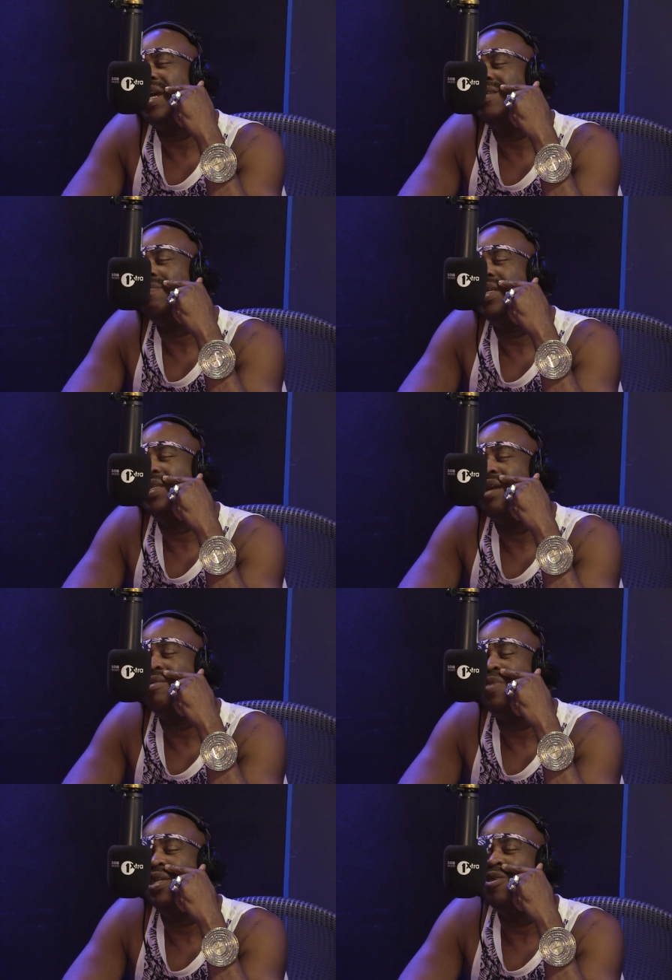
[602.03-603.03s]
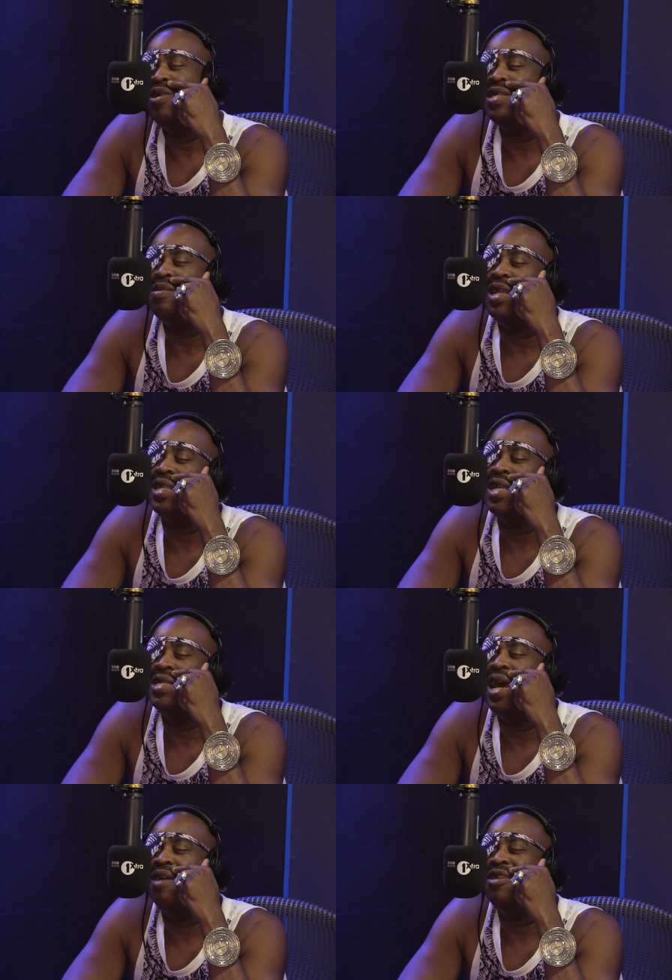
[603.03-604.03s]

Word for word: That was big. That was big noise at that time.